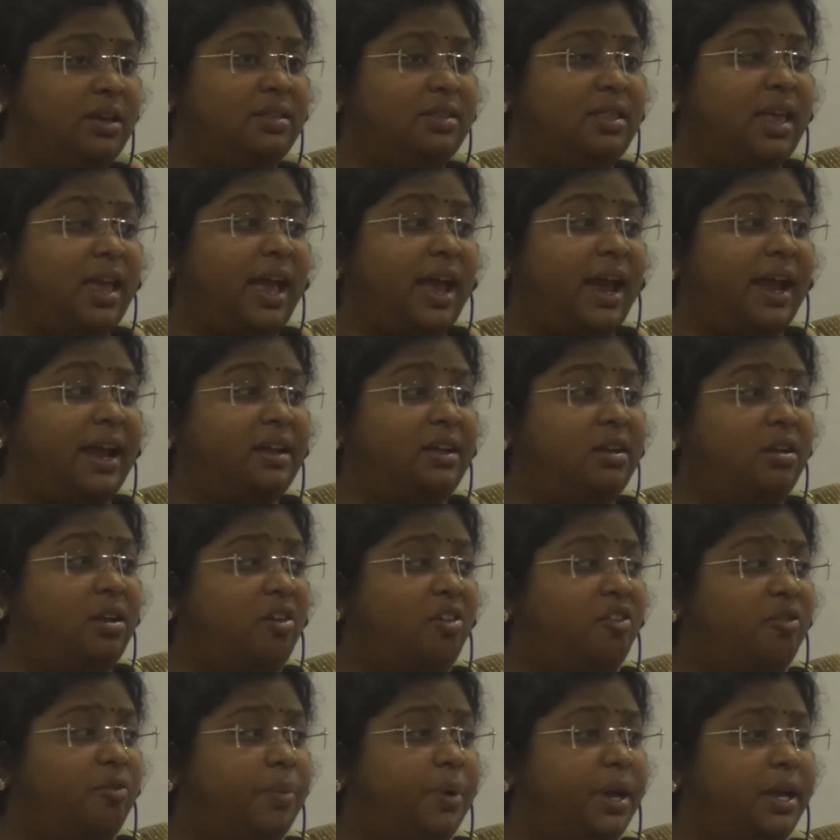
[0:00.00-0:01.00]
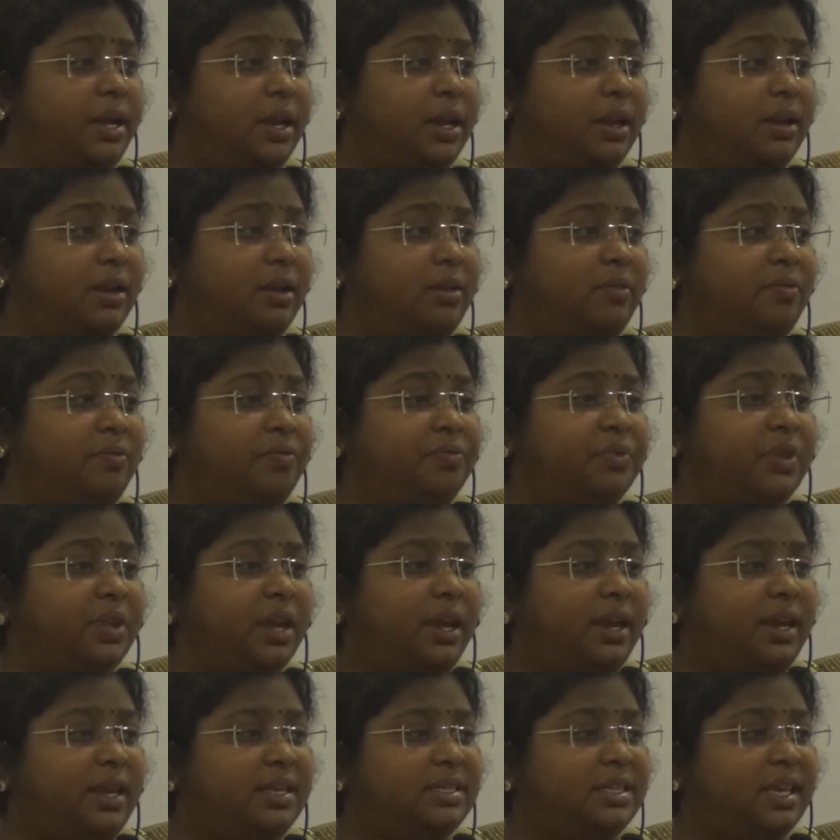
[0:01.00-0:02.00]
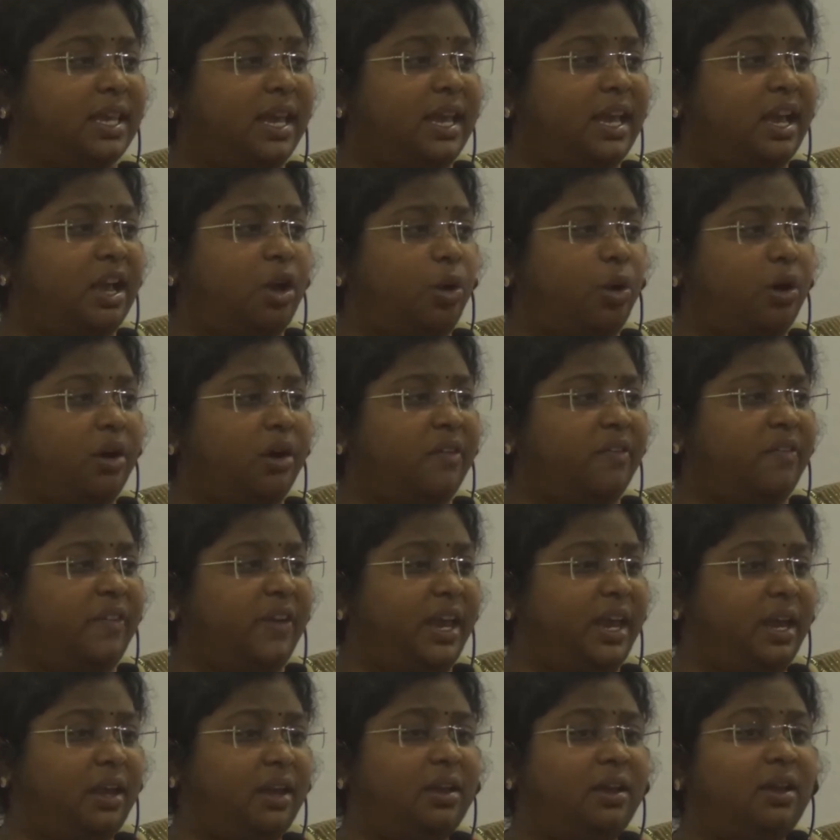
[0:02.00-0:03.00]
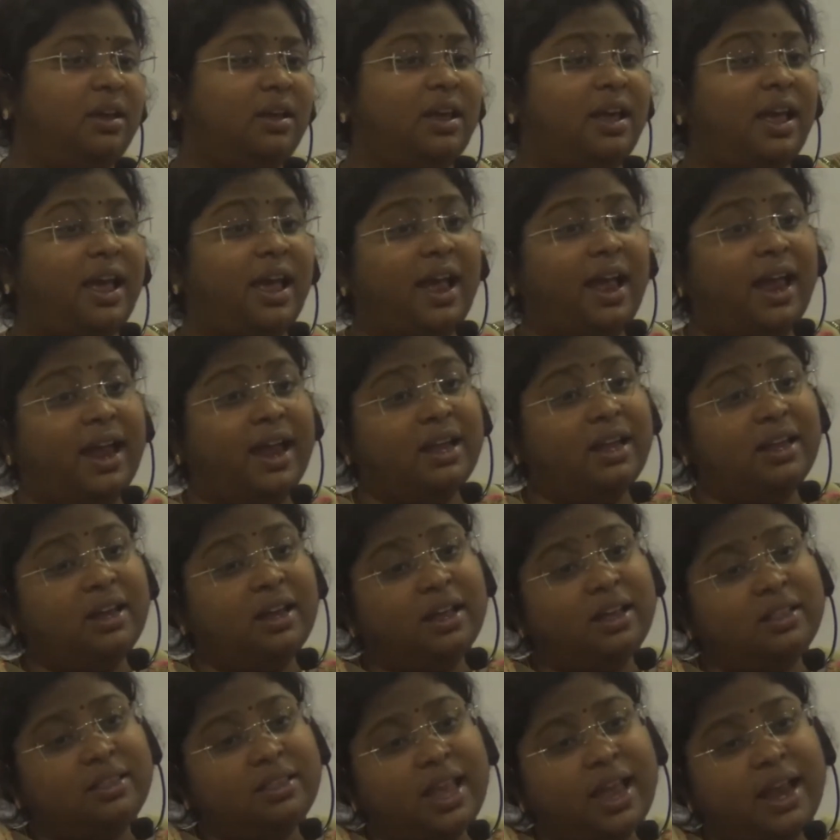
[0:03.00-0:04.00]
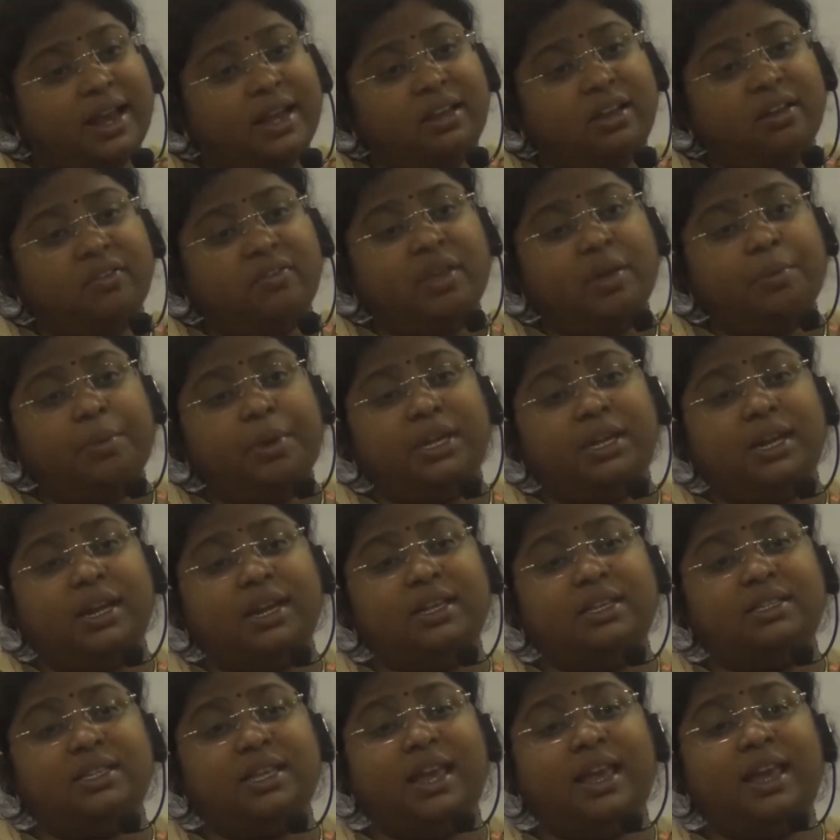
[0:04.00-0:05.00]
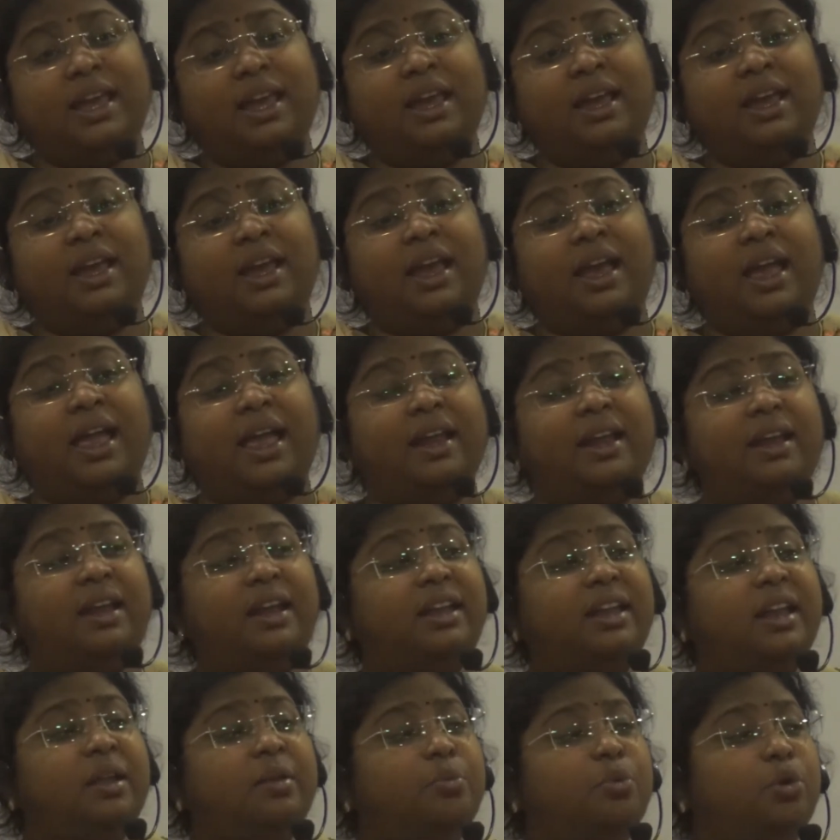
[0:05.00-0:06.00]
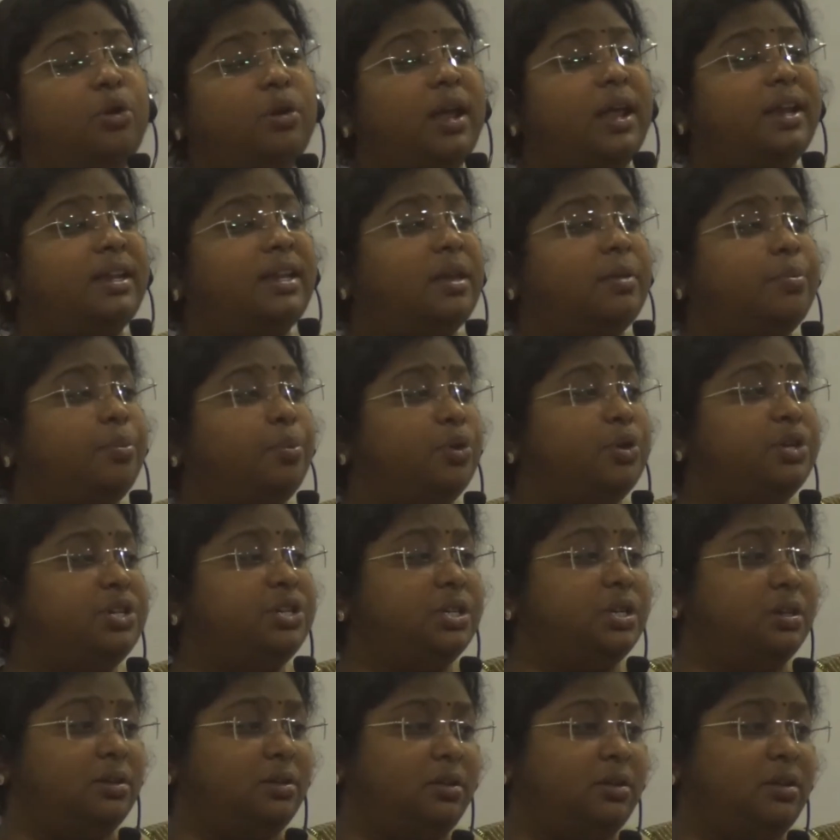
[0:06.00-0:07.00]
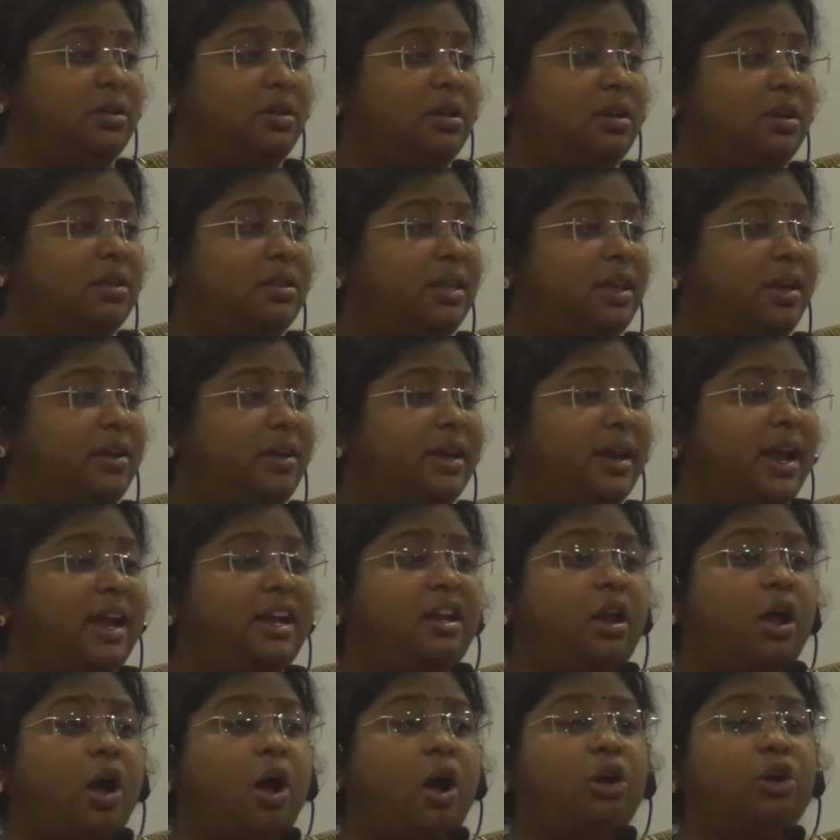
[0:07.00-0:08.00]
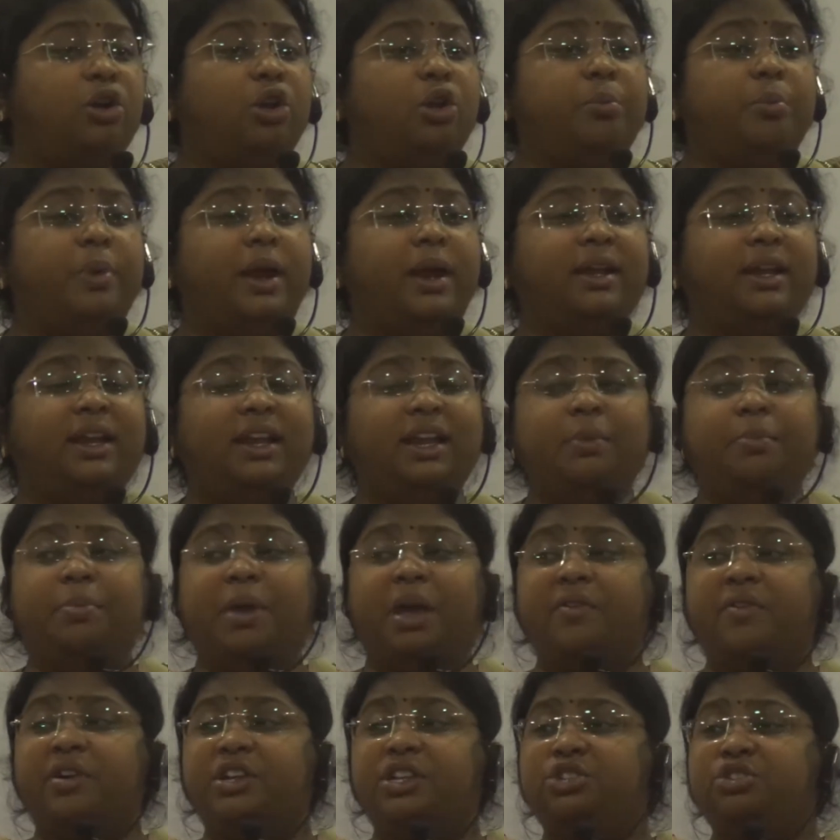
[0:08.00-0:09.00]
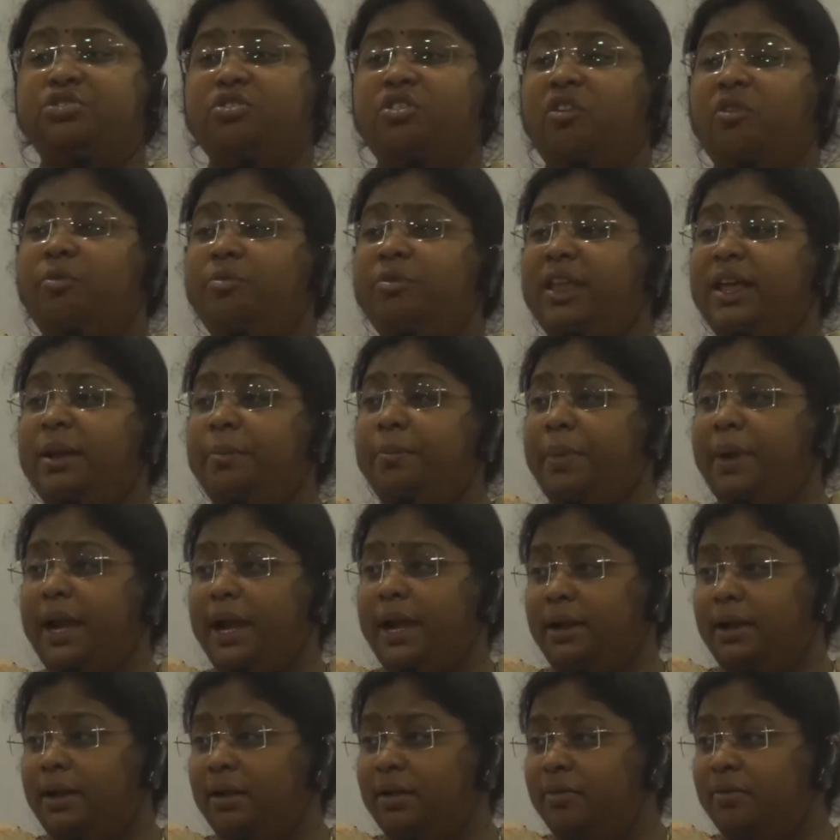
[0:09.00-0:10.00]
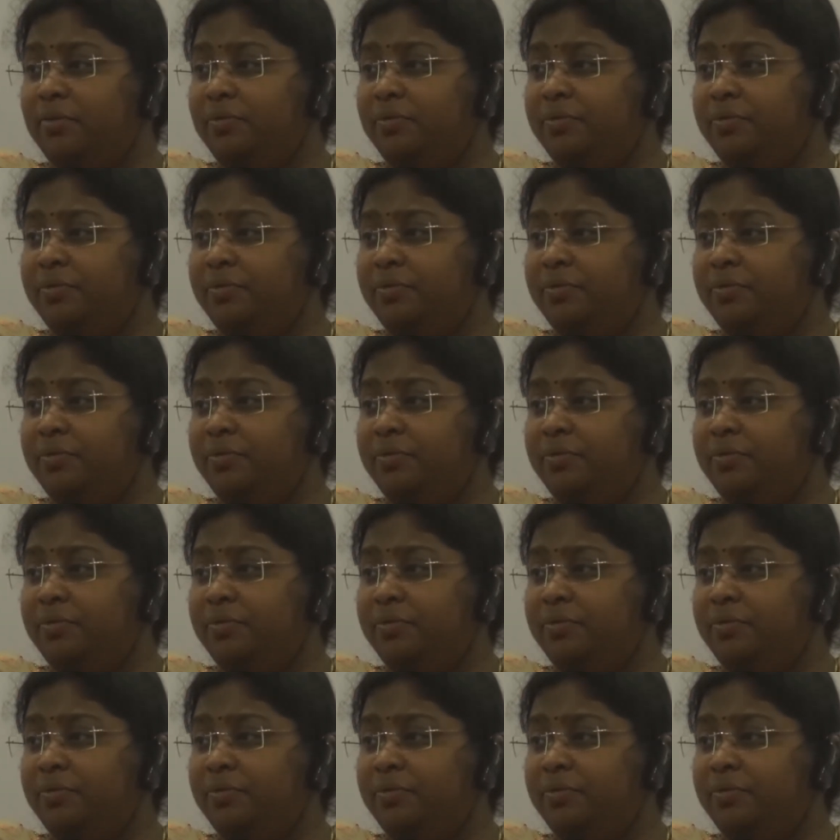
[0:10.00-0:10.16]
The head of Britain is king or queen and the head of the Britain is a hereditary monarchy position. They will get automatically by virtue of their blood.